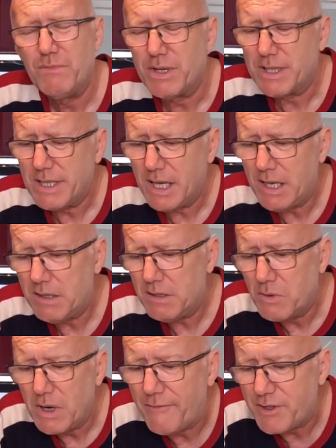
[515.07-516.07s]
but
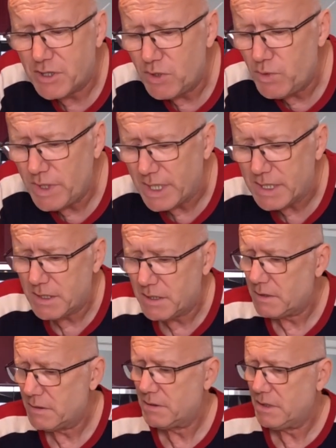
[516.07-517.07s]
we'll have to do with this.
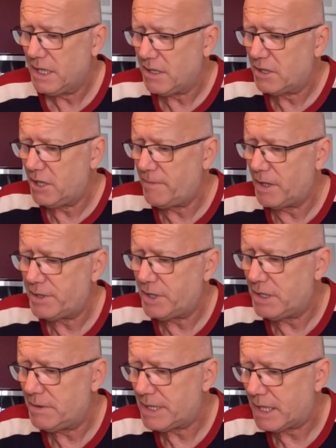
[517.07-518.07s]
It'll come on
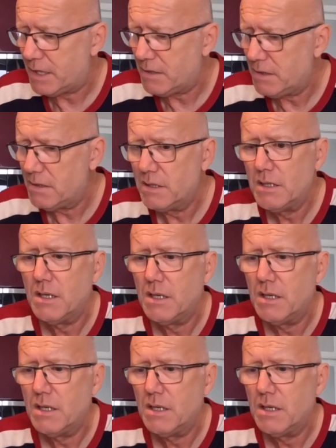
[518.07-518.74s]
in a second.